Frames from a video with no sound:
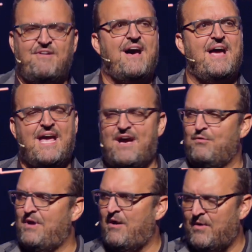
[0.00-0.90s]
Hi, how,
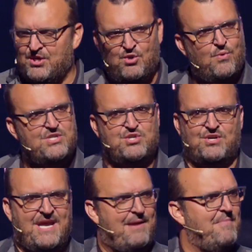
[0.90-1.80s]
how are you? What's your
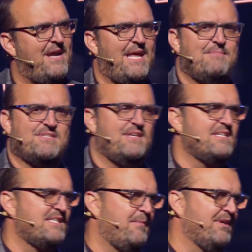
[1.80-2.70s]
name? My name's
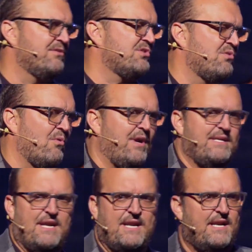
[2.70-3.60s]
this. Tell me your story.
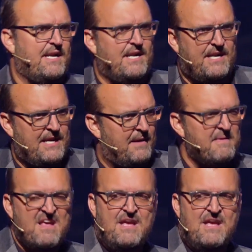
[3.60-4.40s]
Da, da, da, da, da, da.